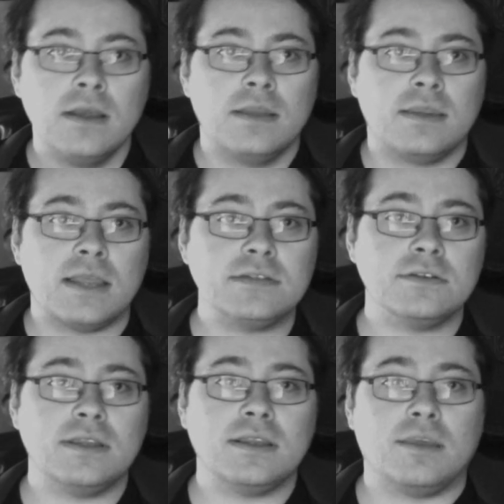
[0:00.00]

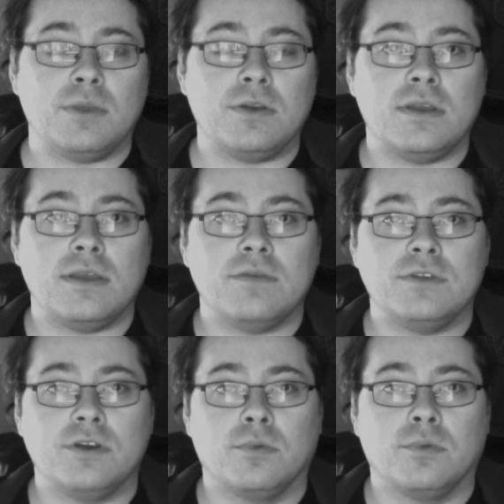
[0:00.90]
Nestled in the community of
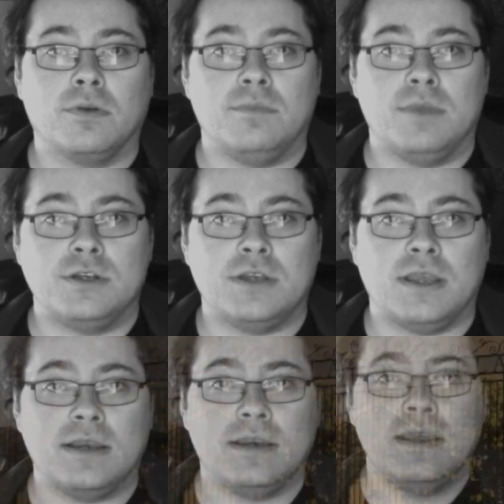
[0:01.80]
Dearborn, Michigan,